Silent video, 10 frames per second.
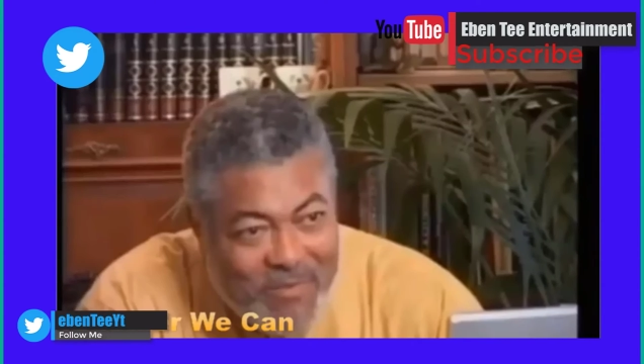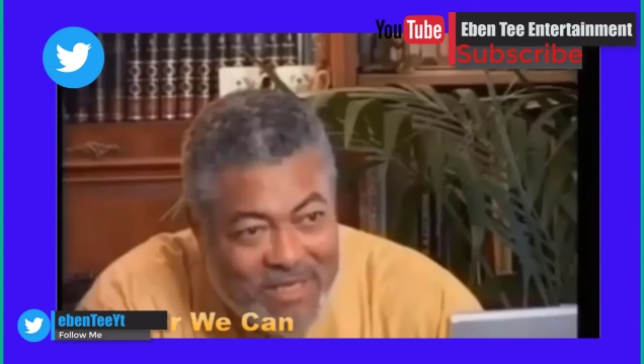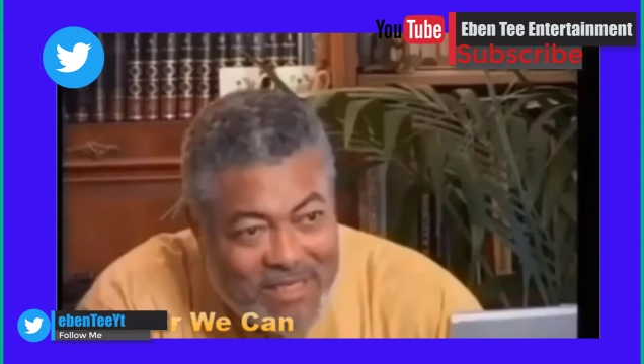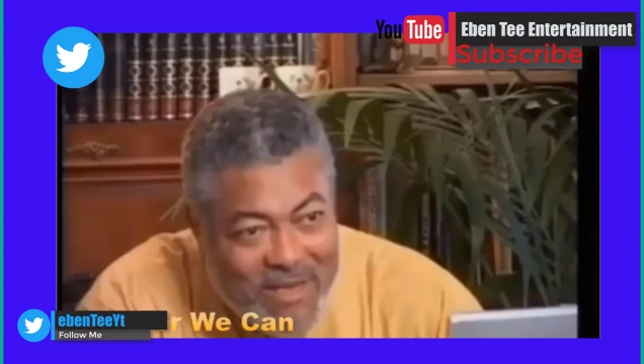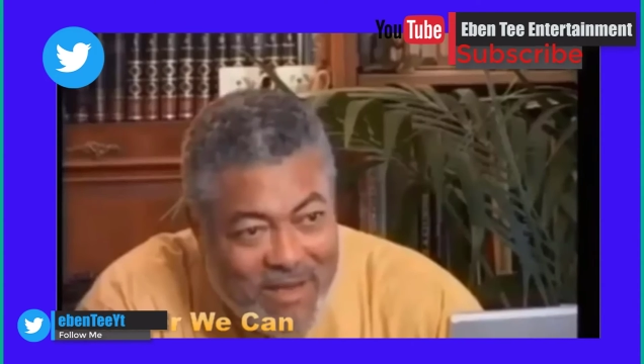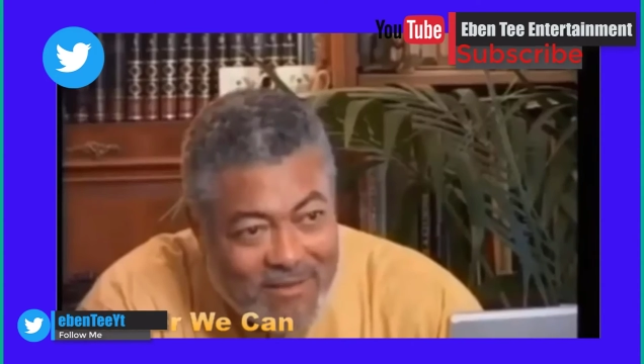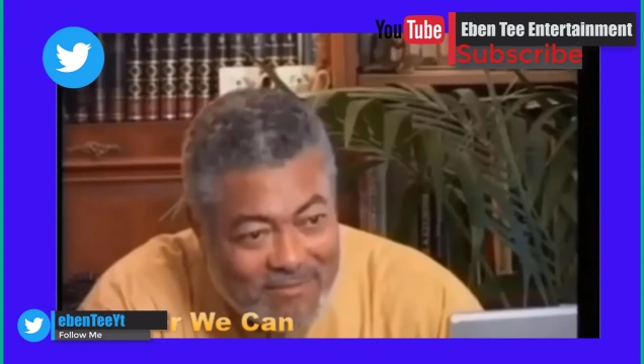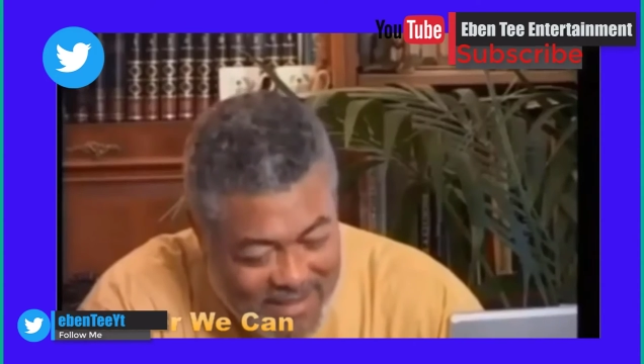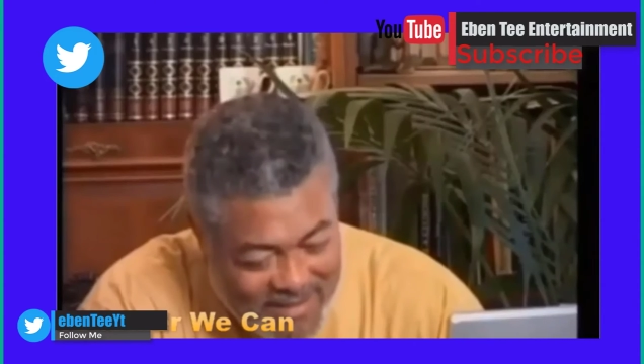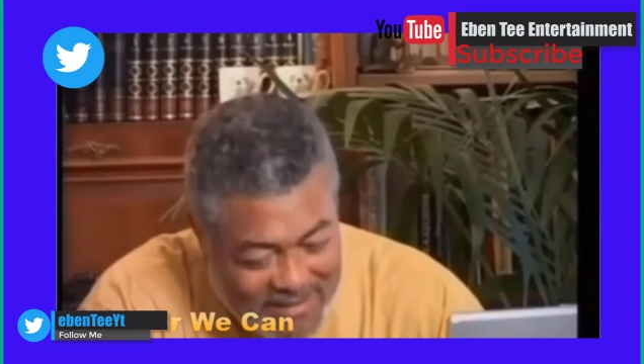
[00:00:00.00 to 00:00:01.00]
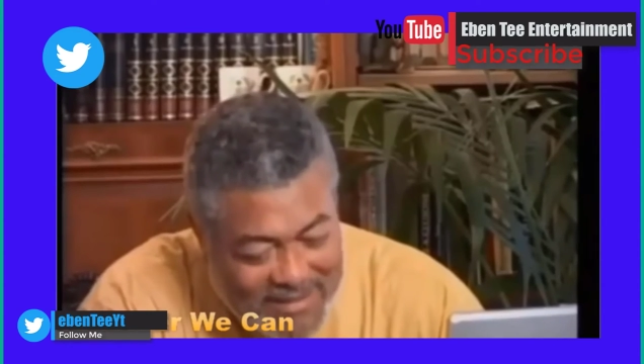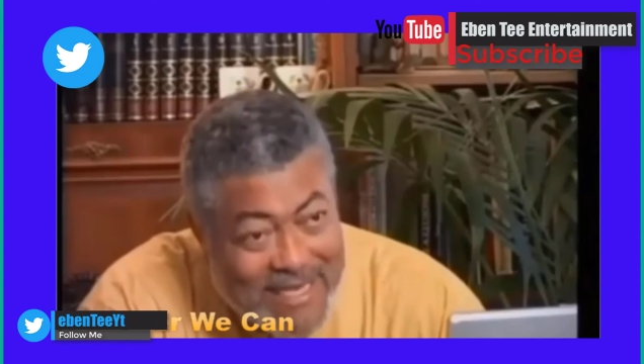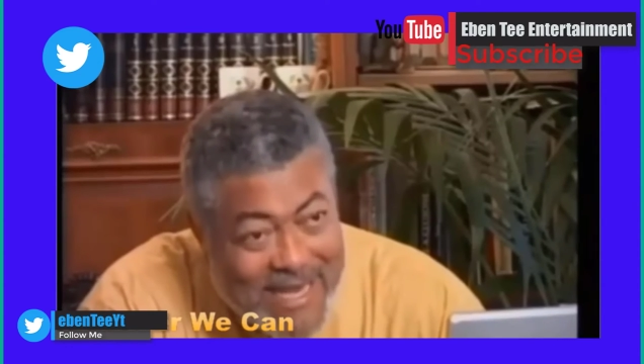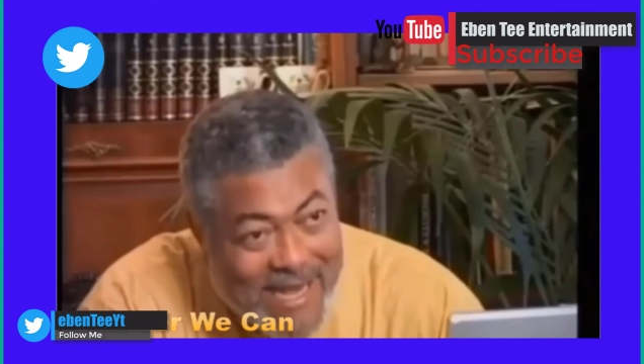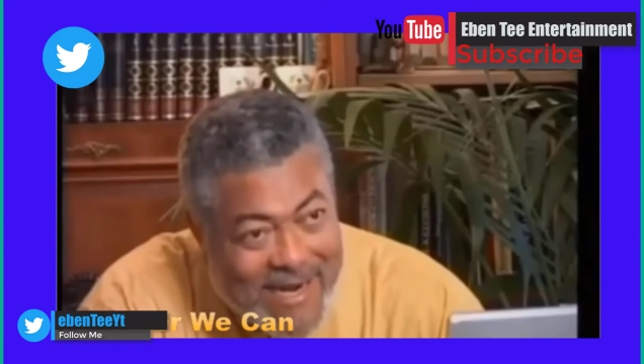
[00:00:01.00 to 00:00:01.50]
BBC,
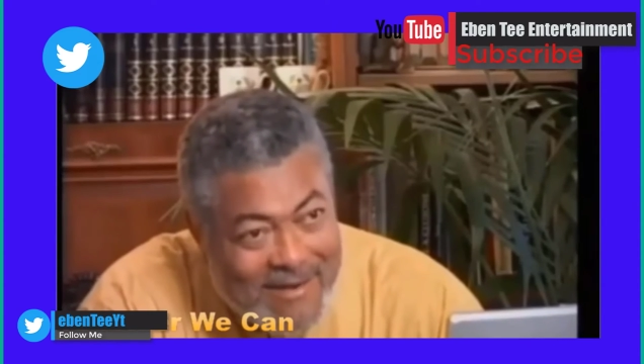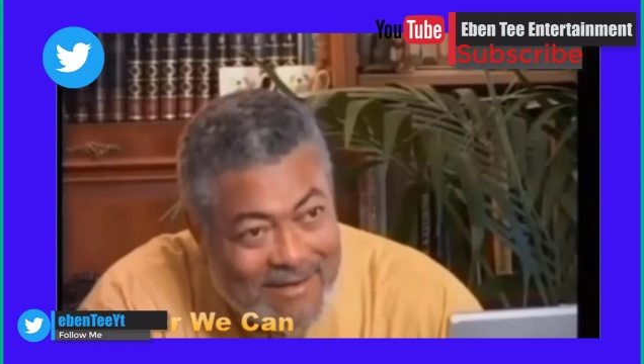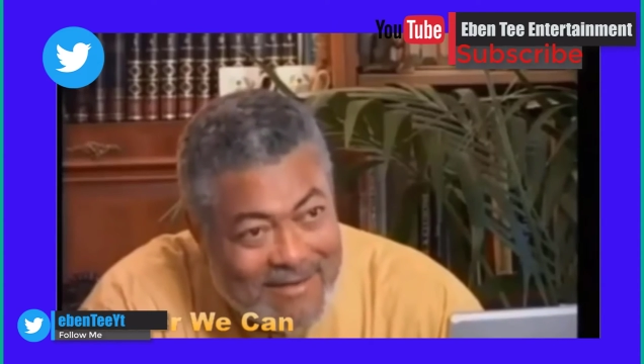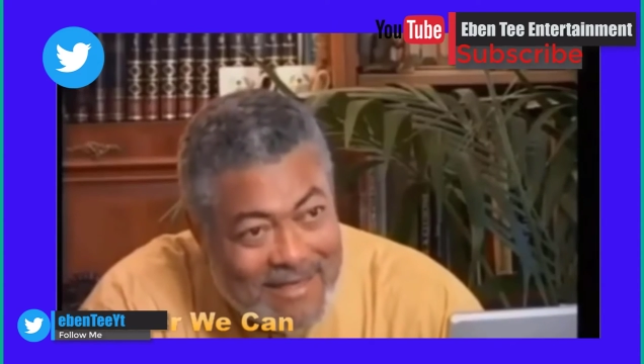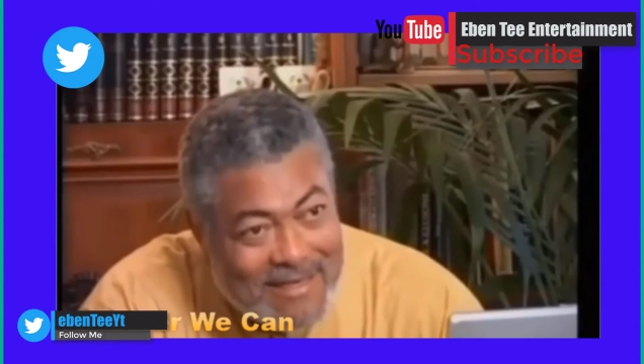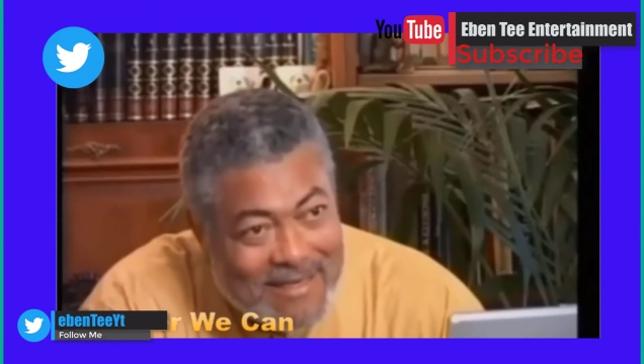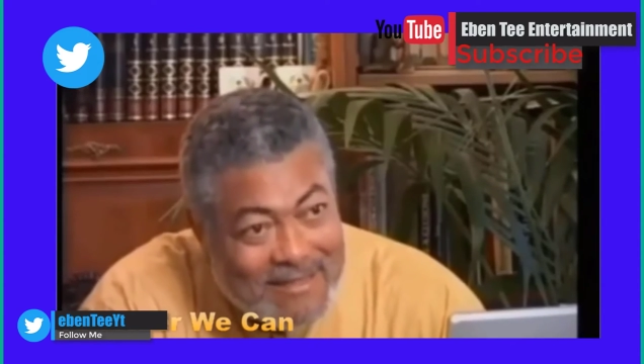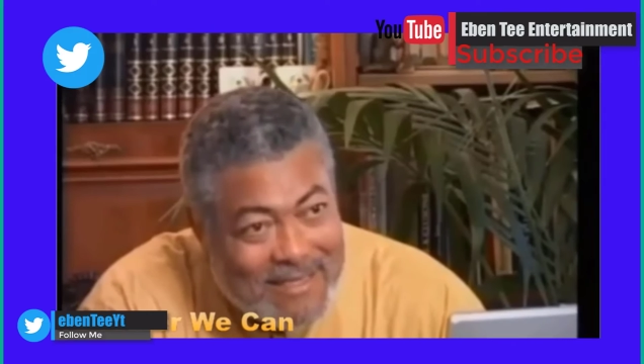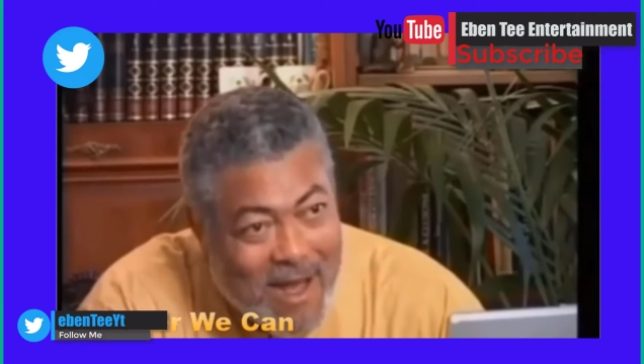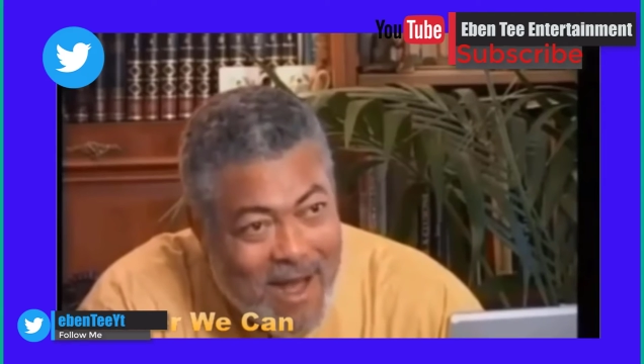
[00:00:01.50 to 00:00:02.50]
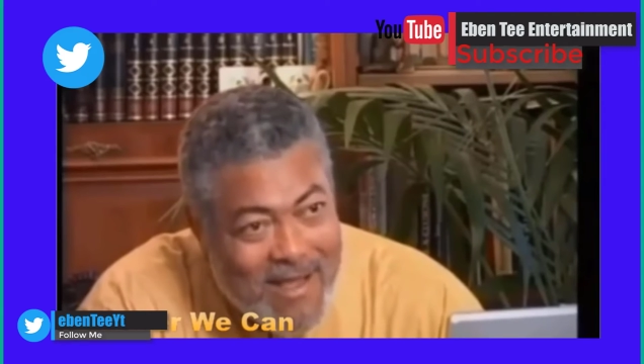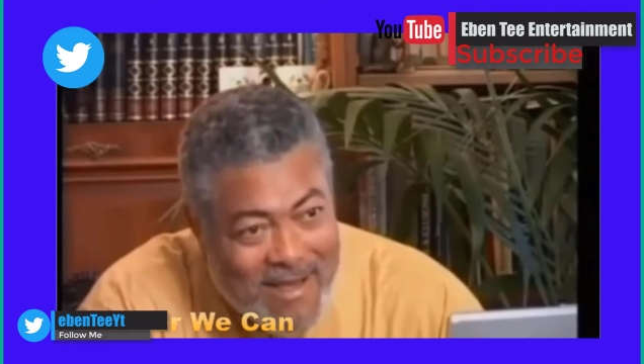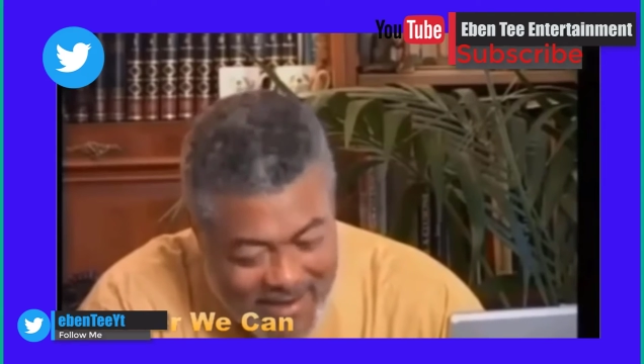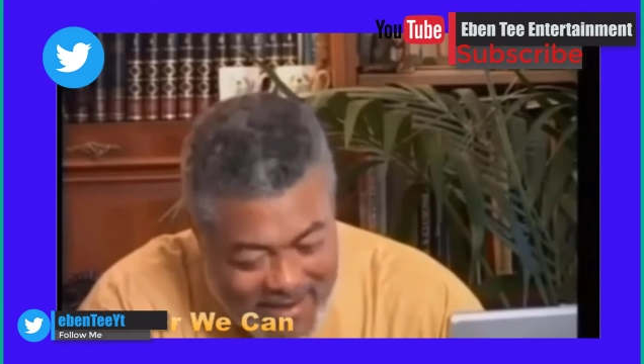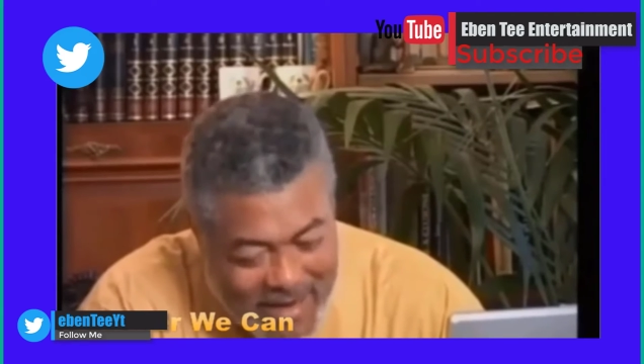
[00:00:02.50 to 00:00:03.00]
CNN, Sky,